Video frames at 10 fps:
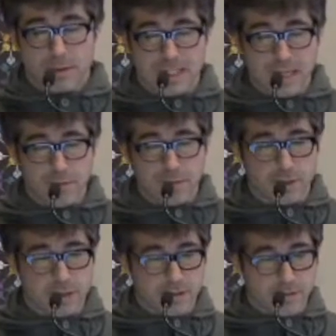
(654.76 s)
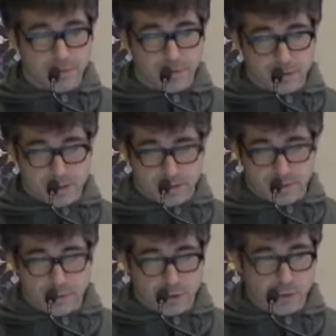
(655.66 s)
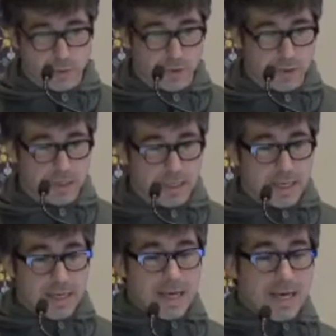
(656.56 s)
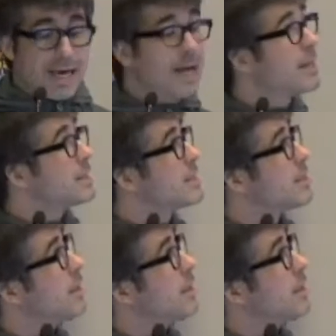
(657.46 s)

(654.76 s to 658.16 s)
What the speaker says: step for future work. And